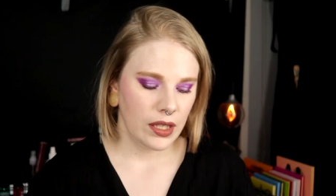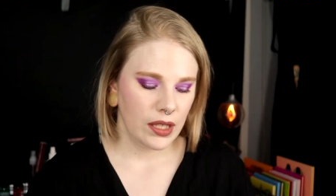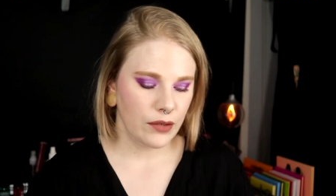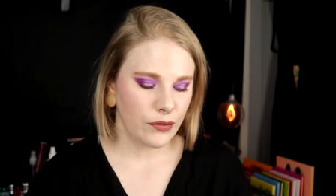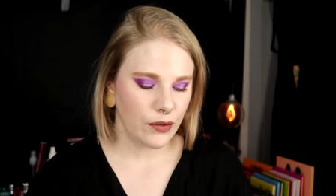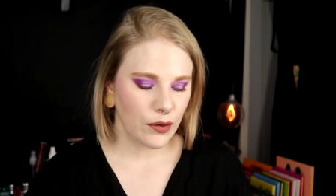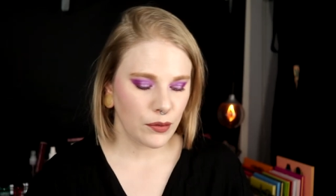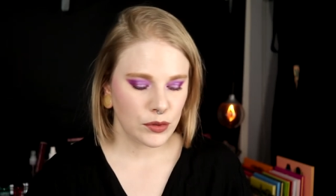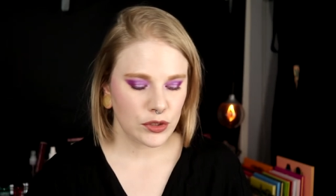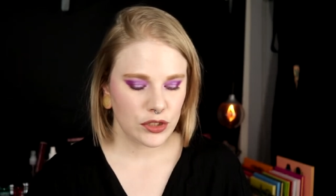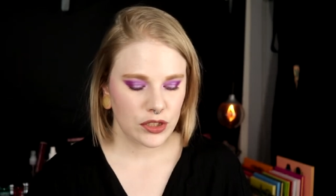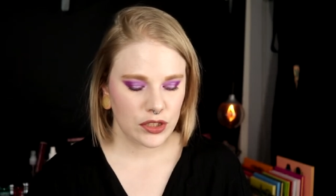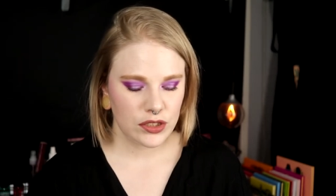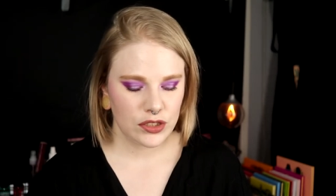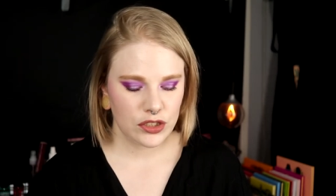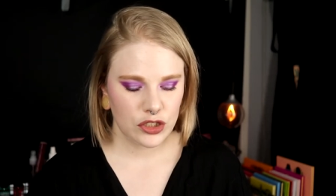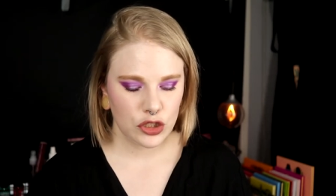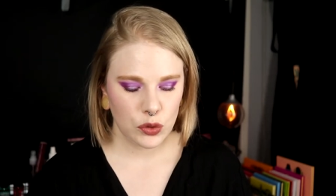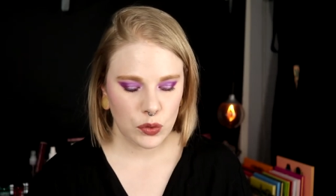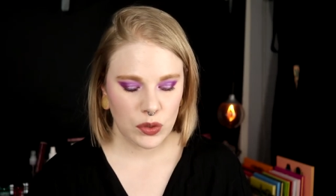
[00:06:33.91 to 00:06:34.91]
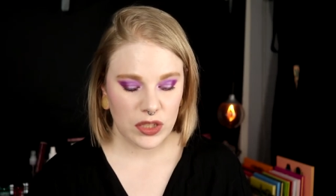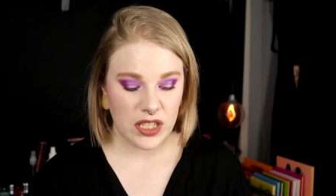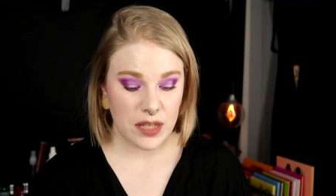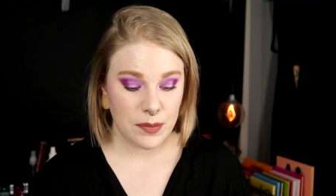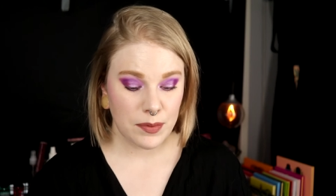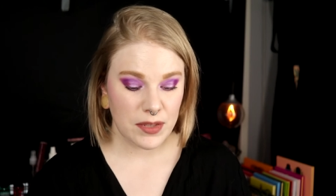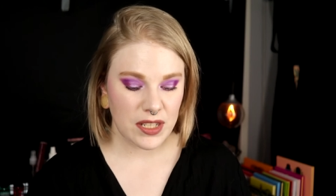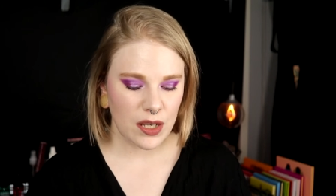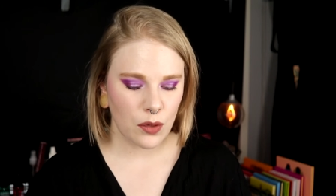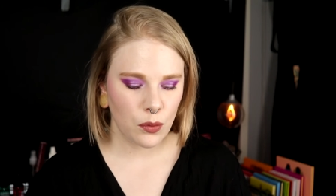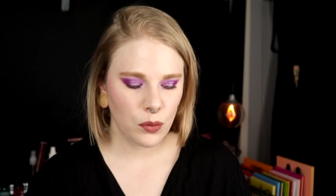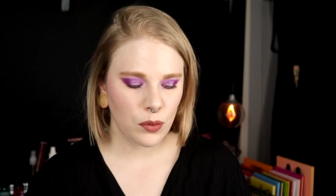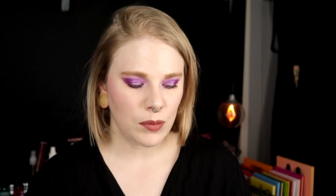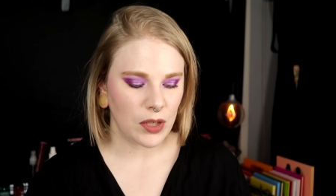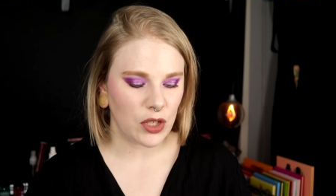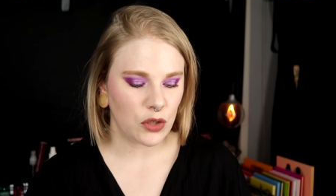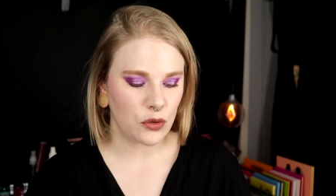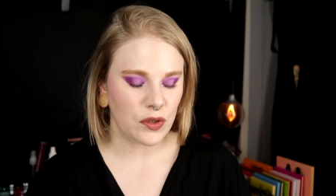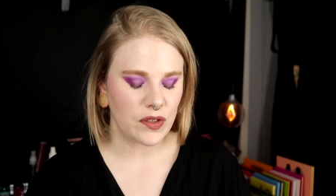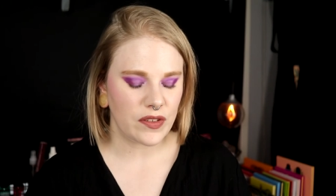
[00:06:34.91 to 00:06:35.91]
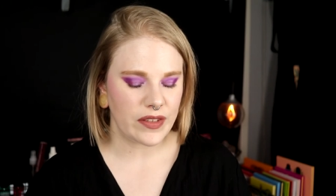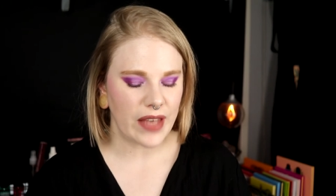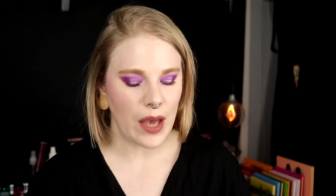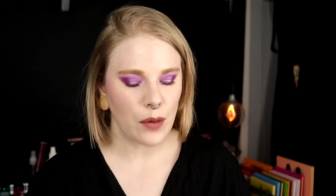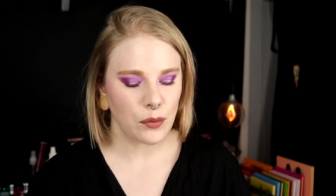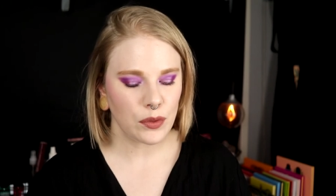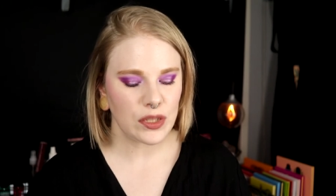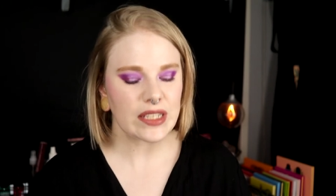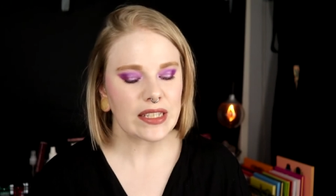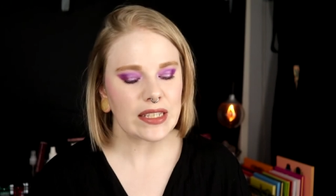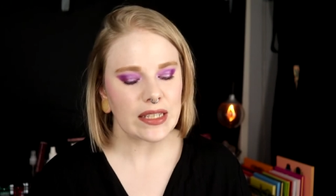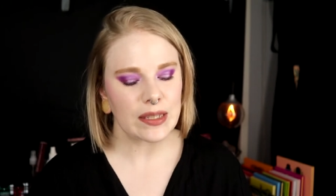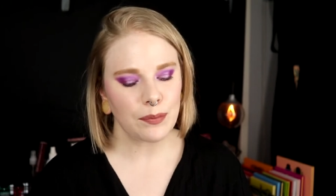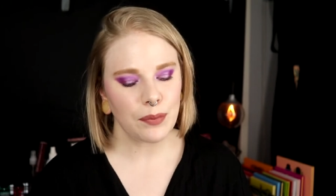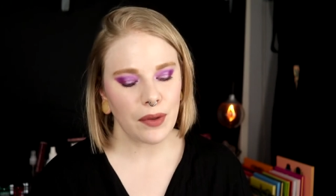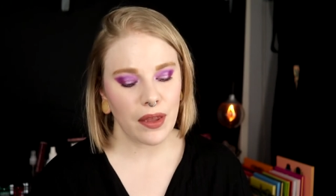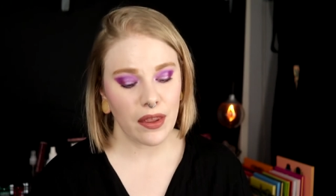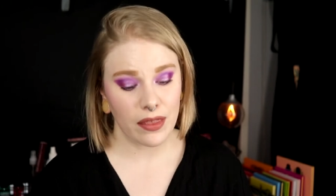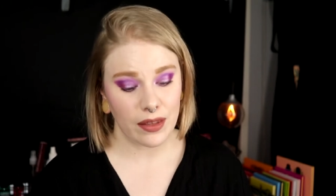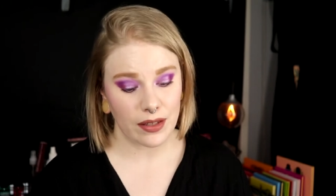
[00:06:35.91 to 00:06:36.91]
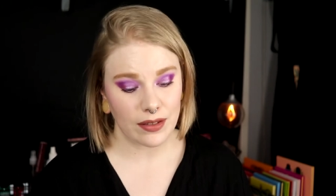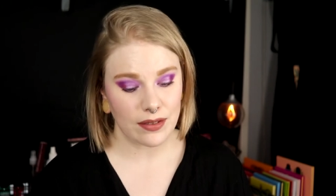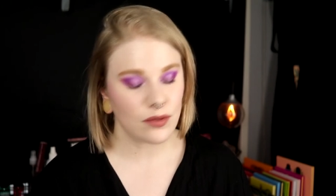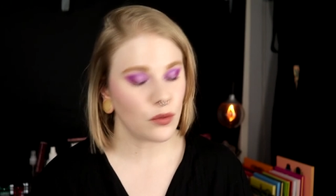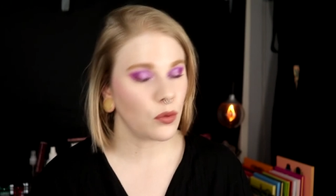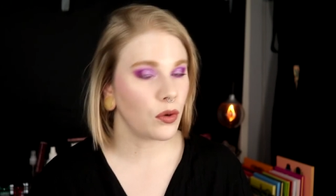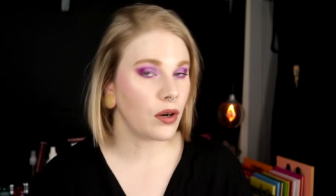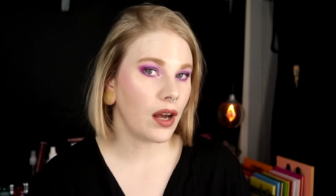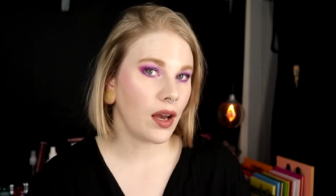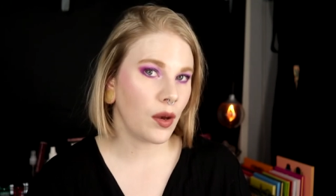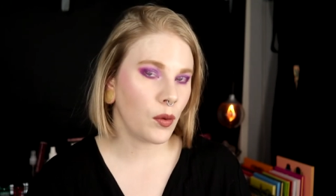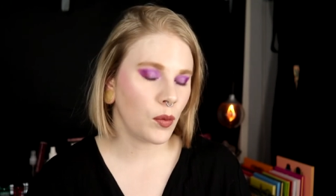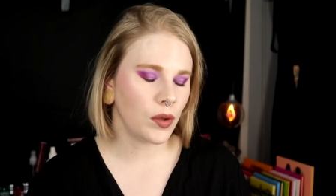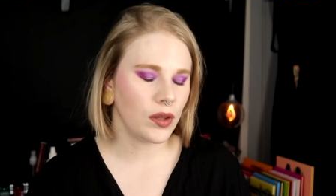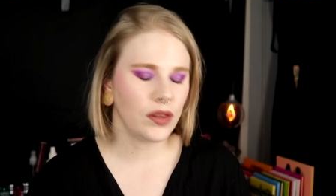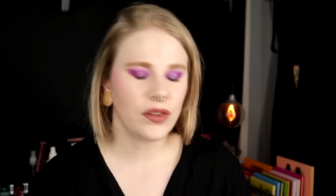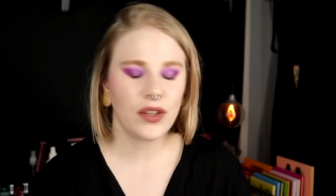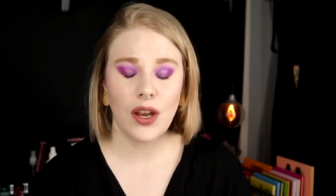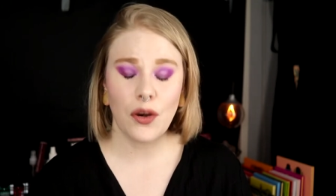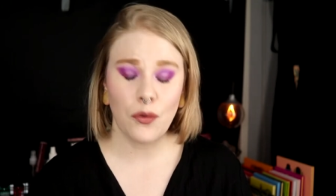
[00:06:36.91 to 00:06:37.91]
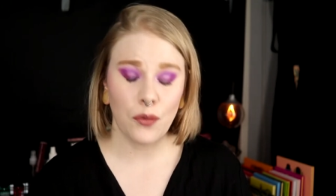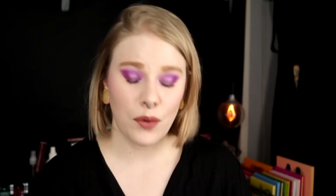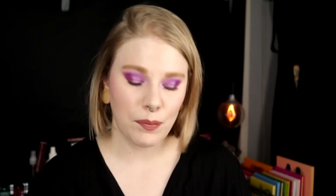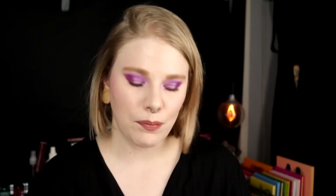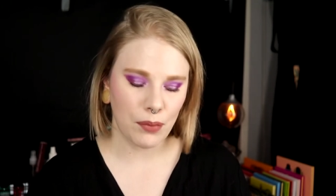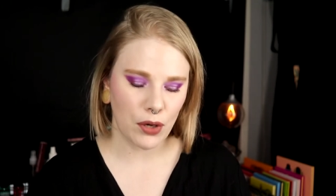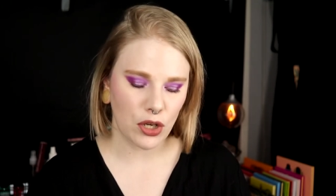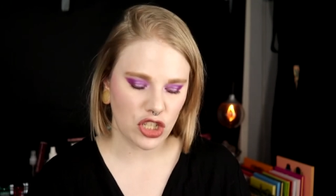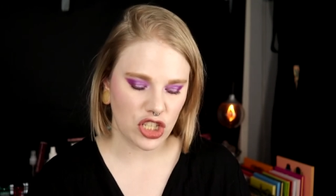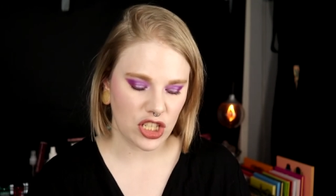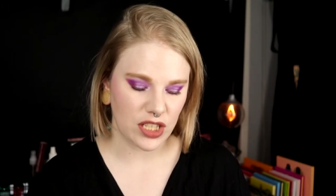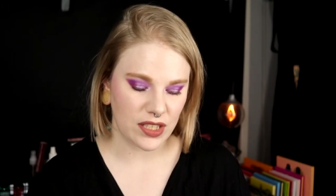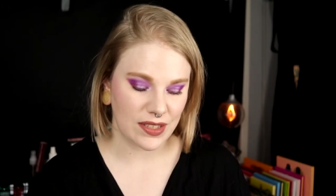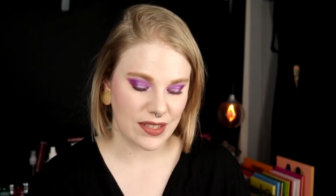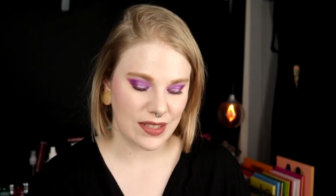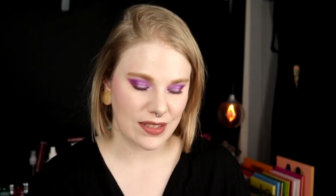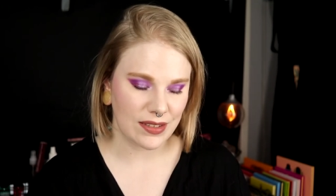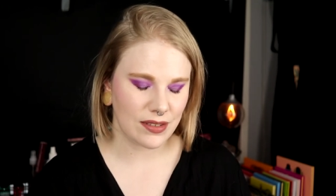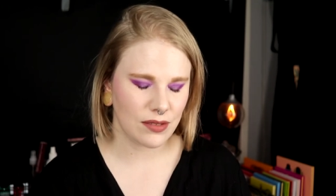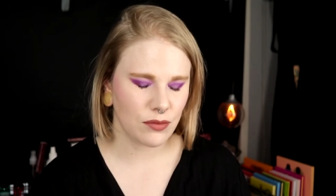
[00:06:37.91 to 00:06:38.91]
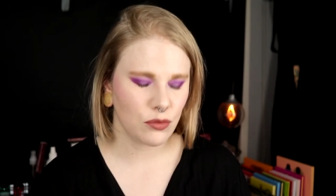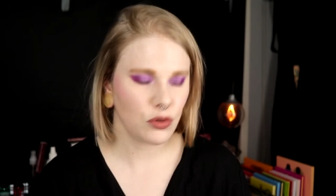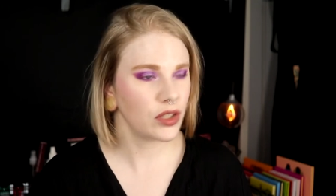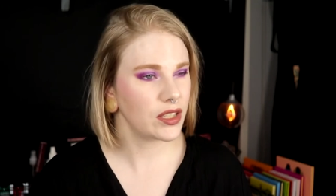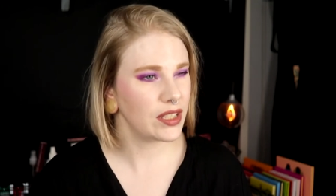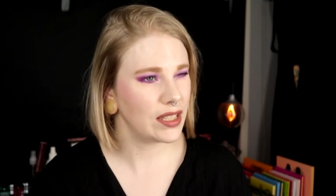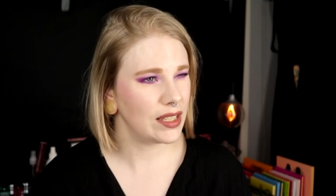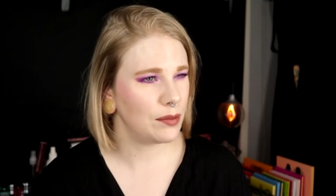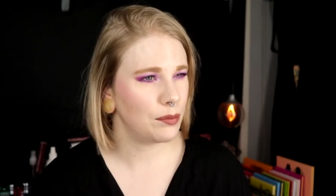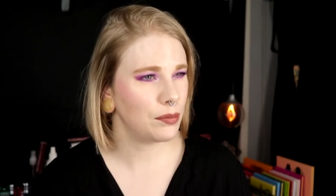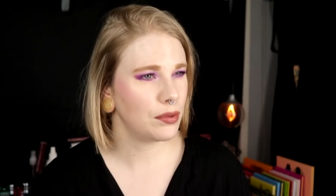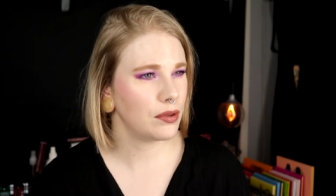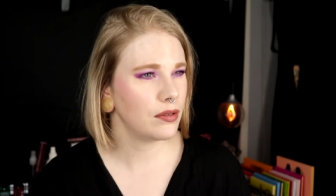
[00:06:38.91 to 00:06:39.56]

If I wanted to deepen down my crease, I would keep this or I would repurchase this or keep.